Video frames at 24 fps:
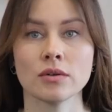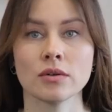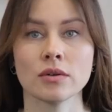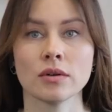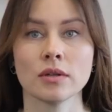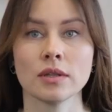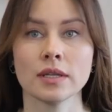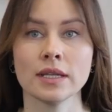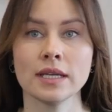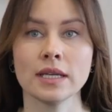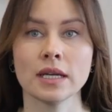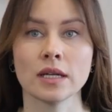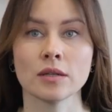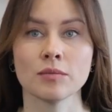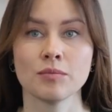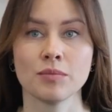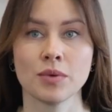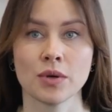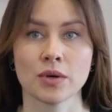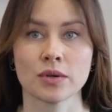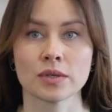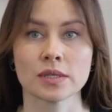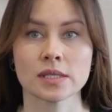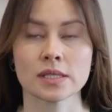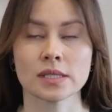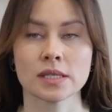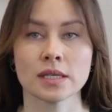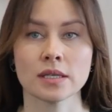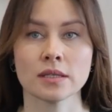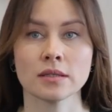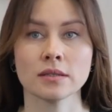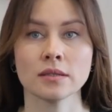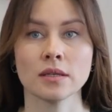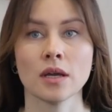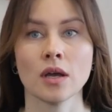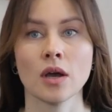or legal
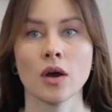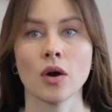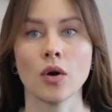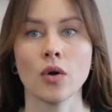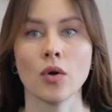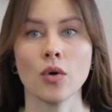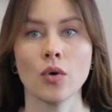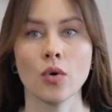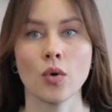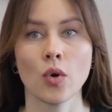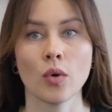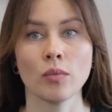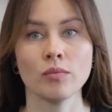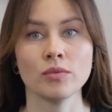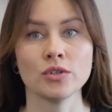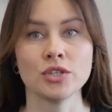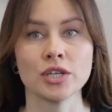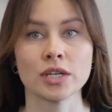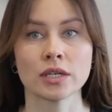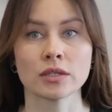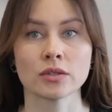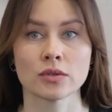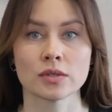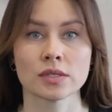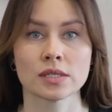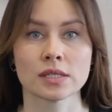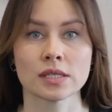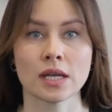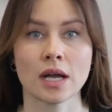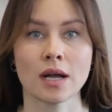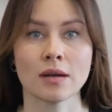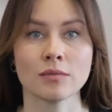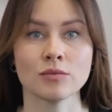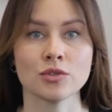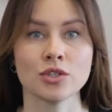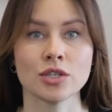person, object or
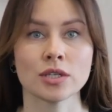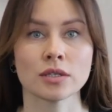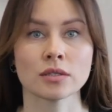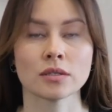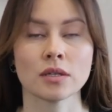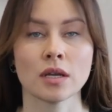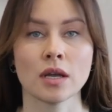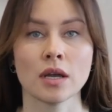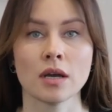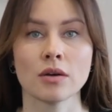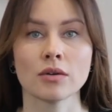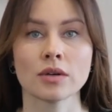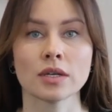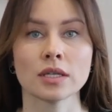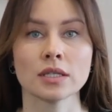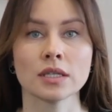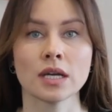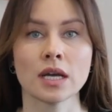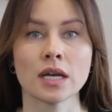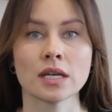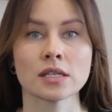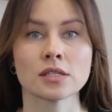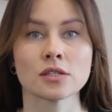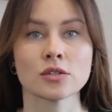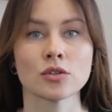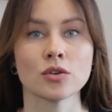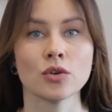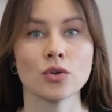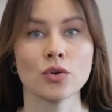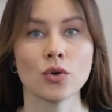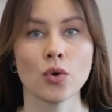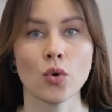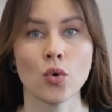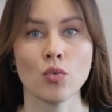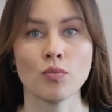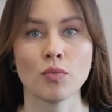subject, organized
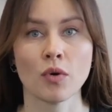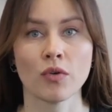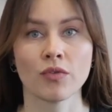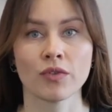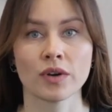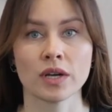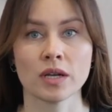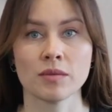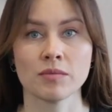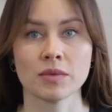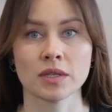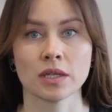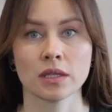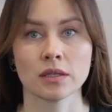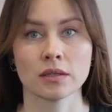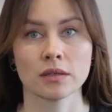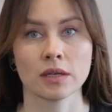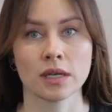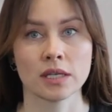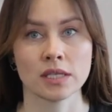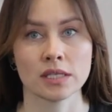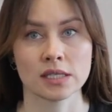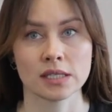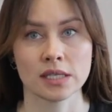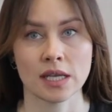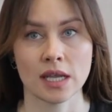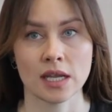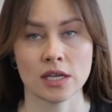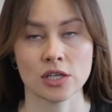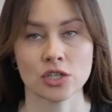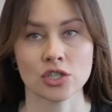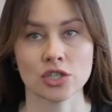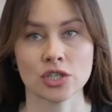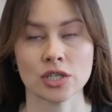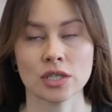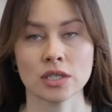group of criminal
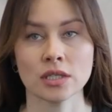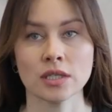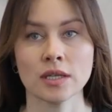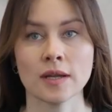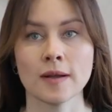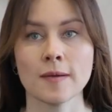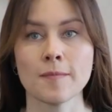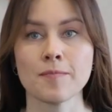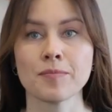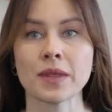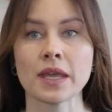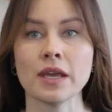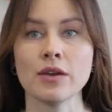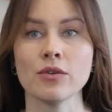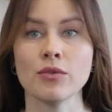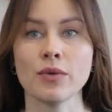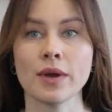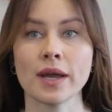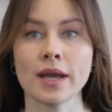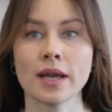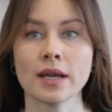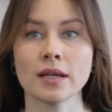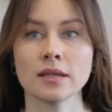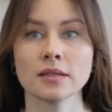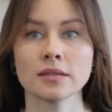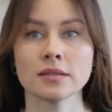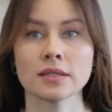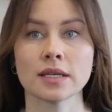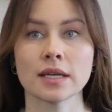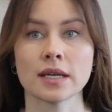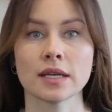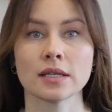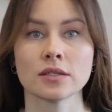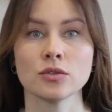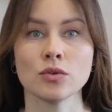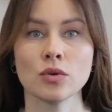organization, event,
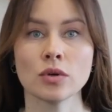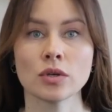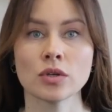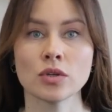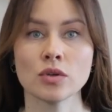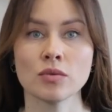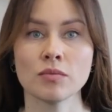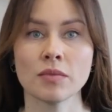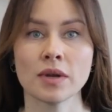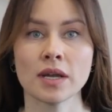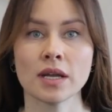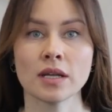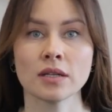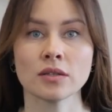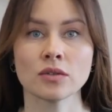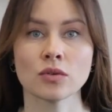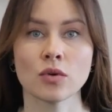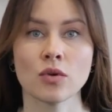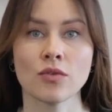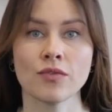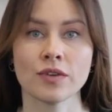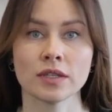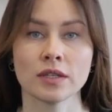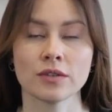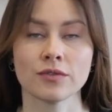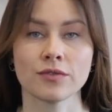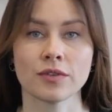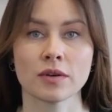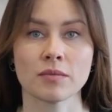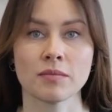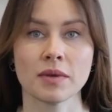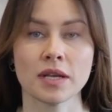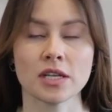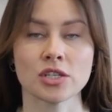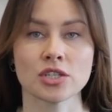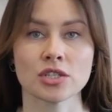a document of an
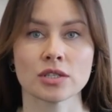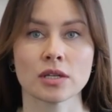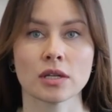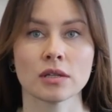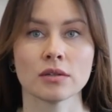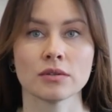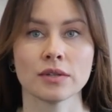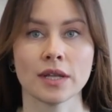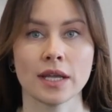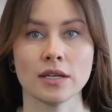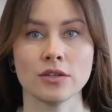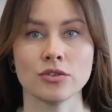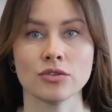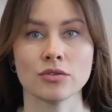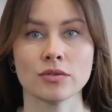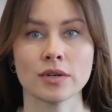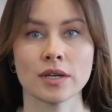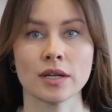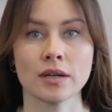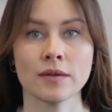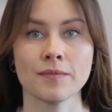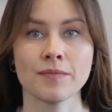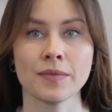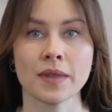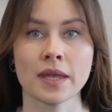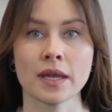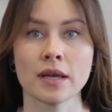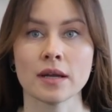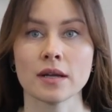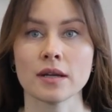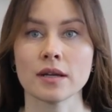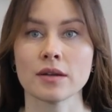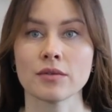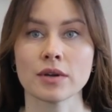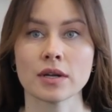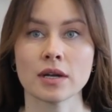informational nature
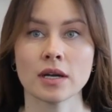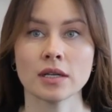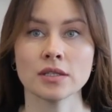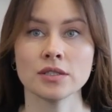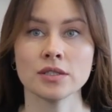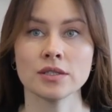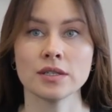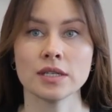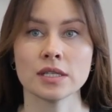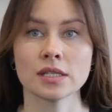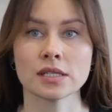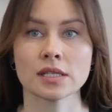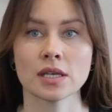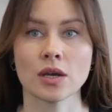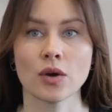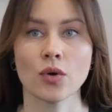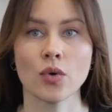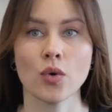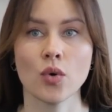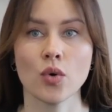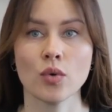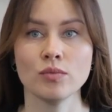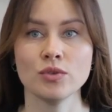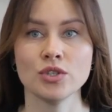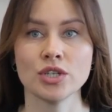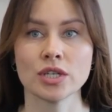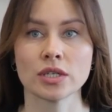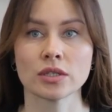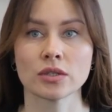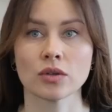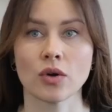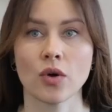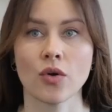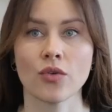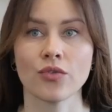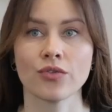regarding the
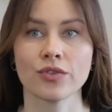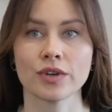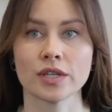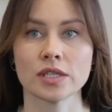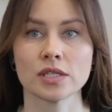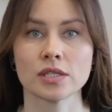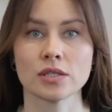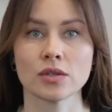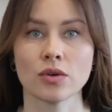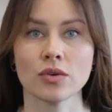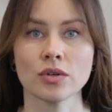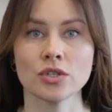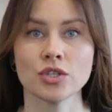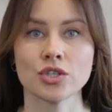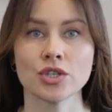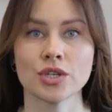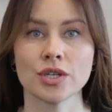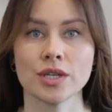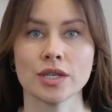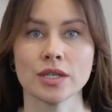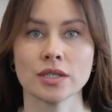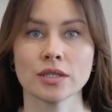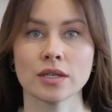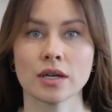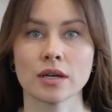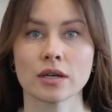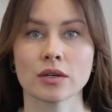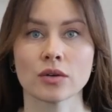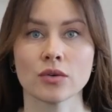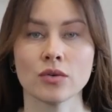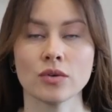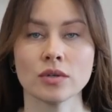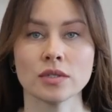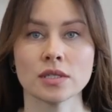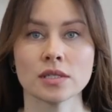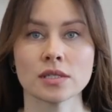object of research in
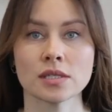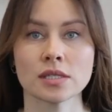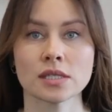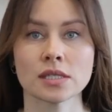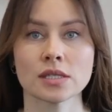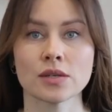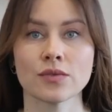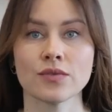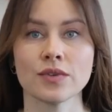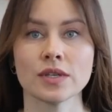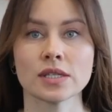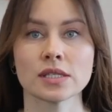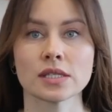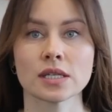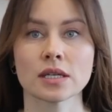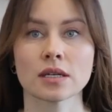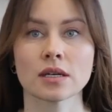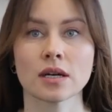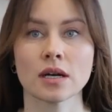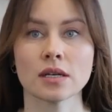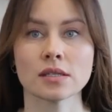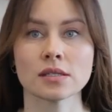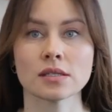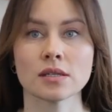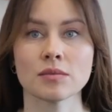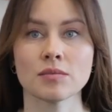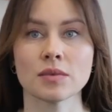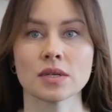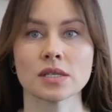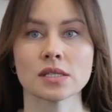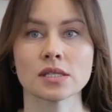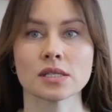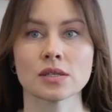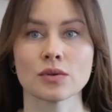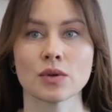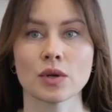accordance with the
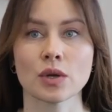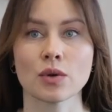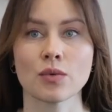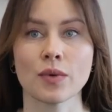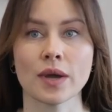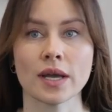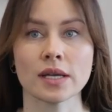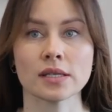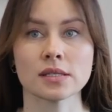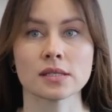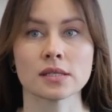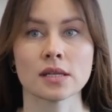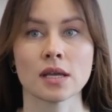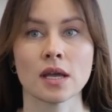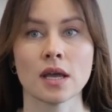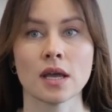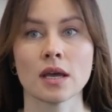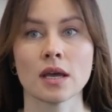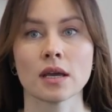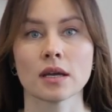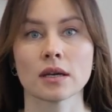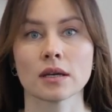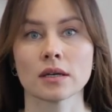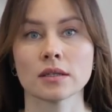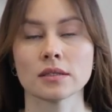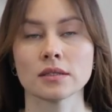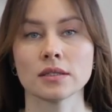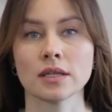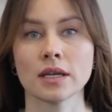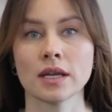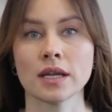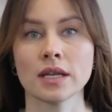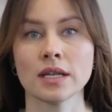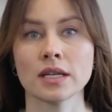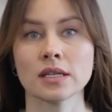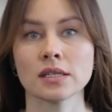customer's request,
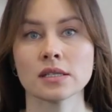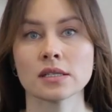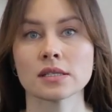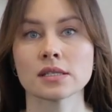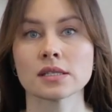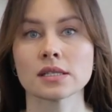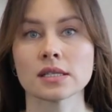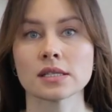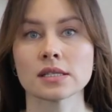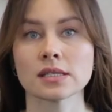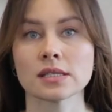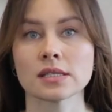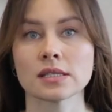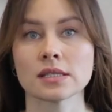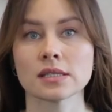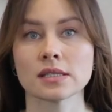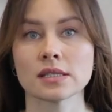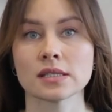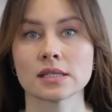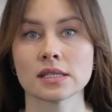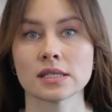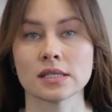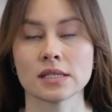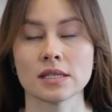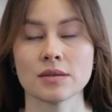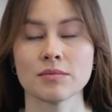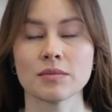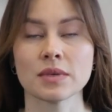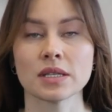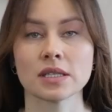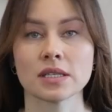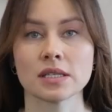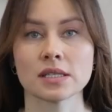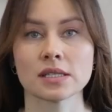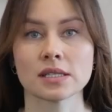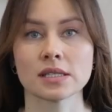containing
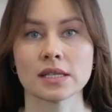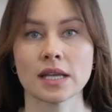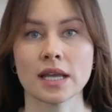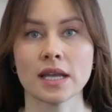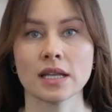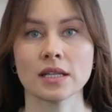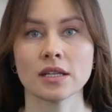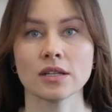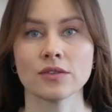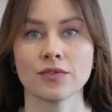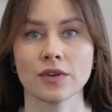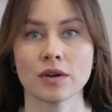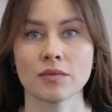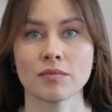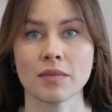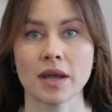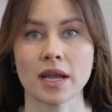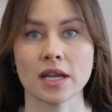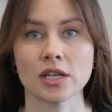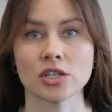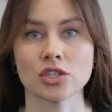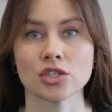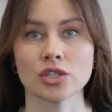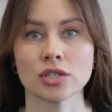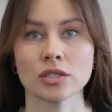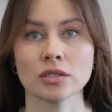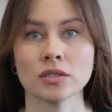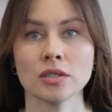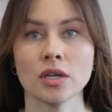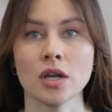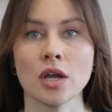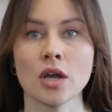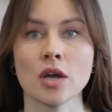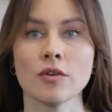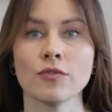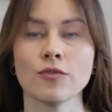systematized information
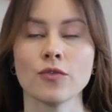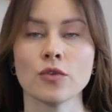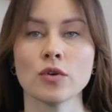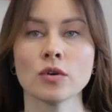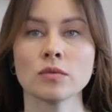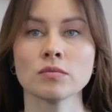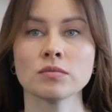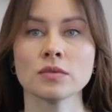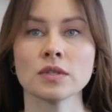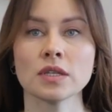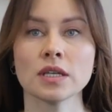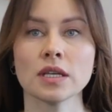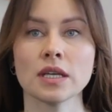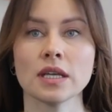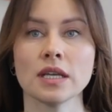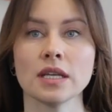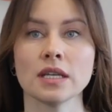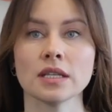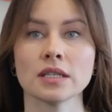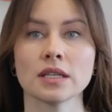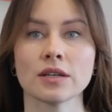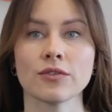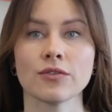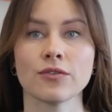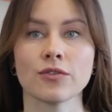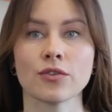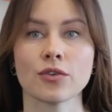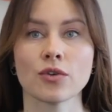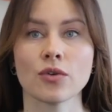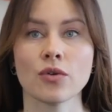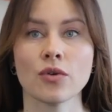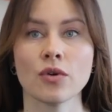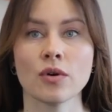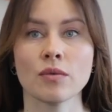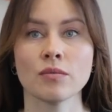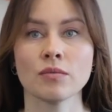formed in a
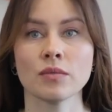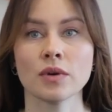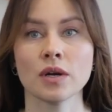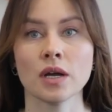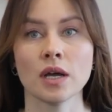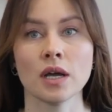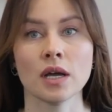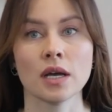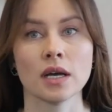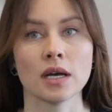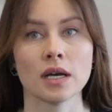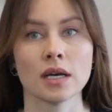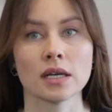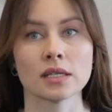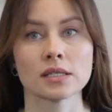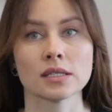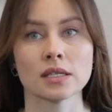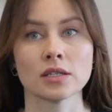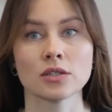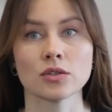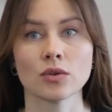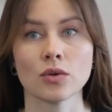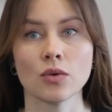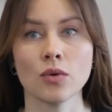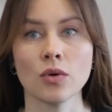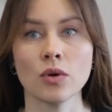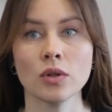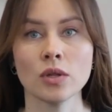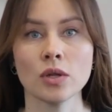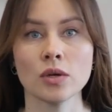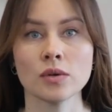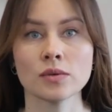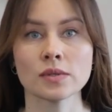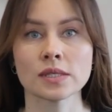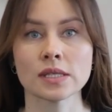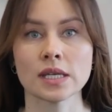form that
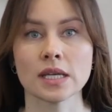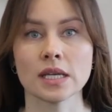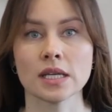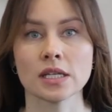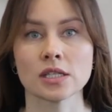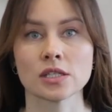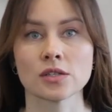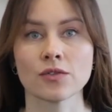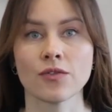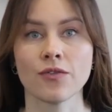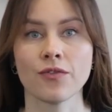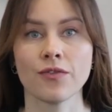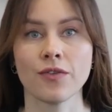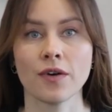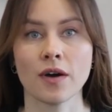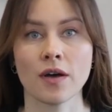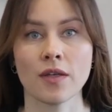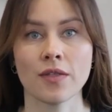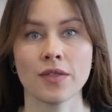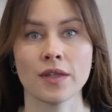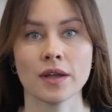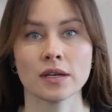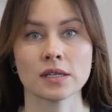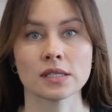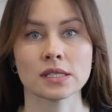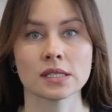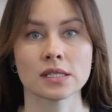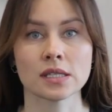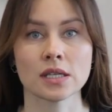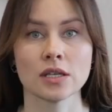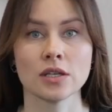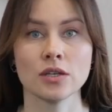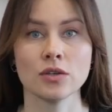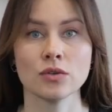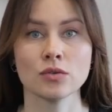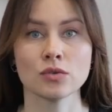allows its further
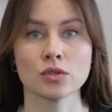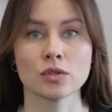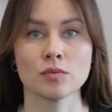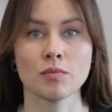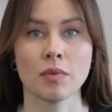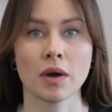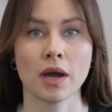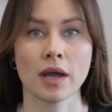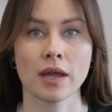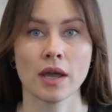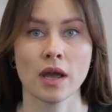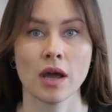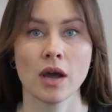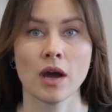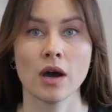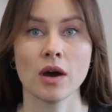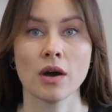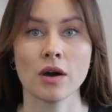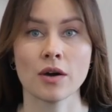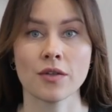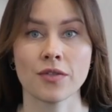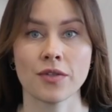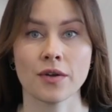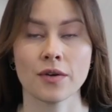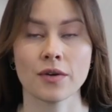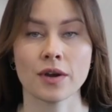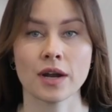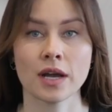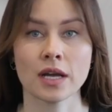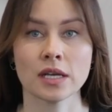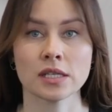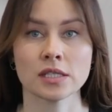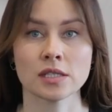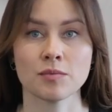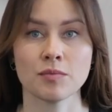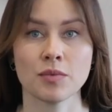use by
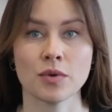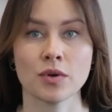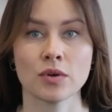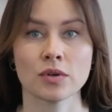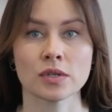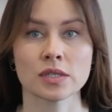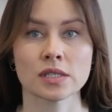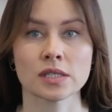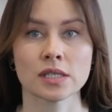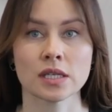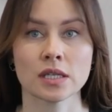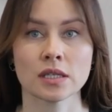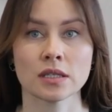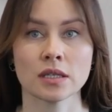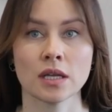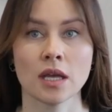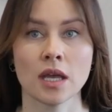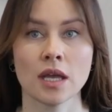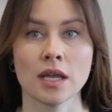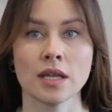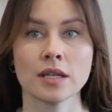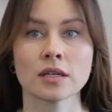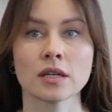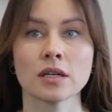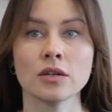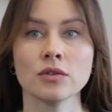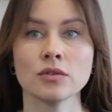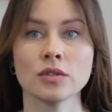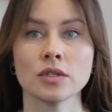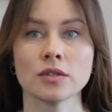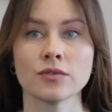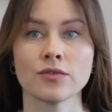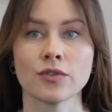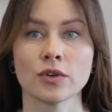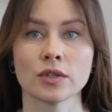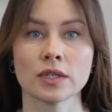authorized person,
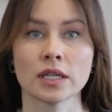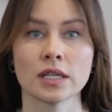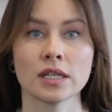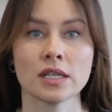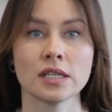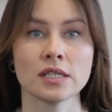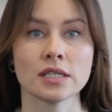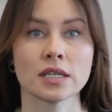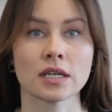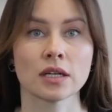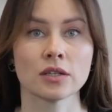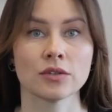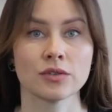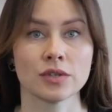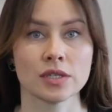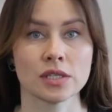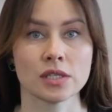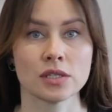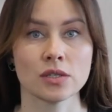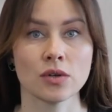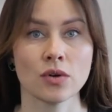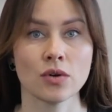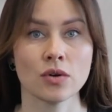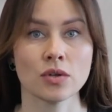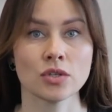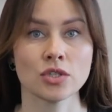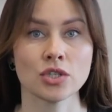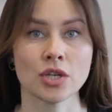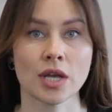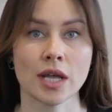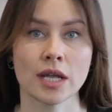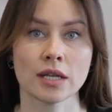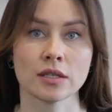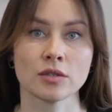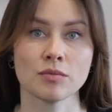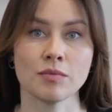including for analytical research,
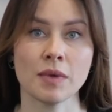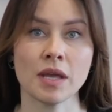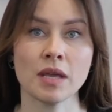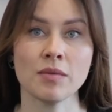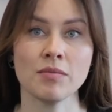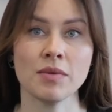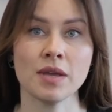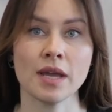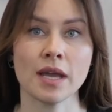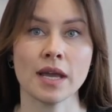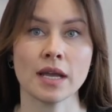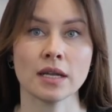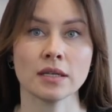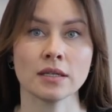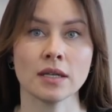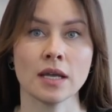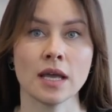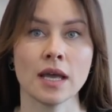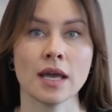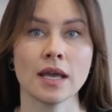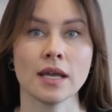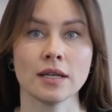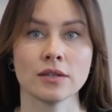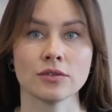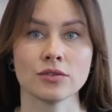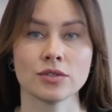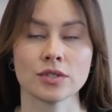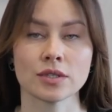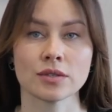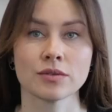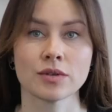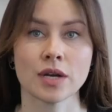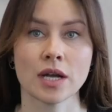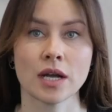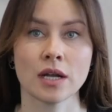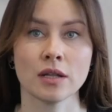and may be an
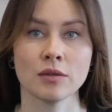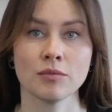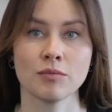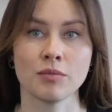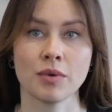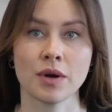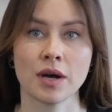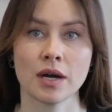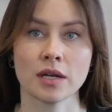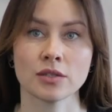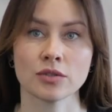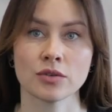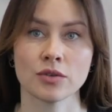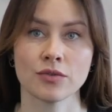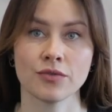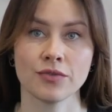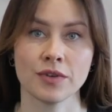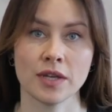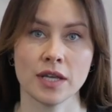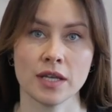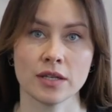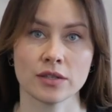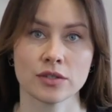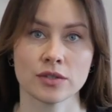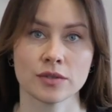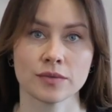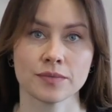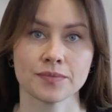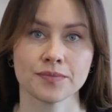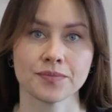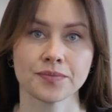integral part of it.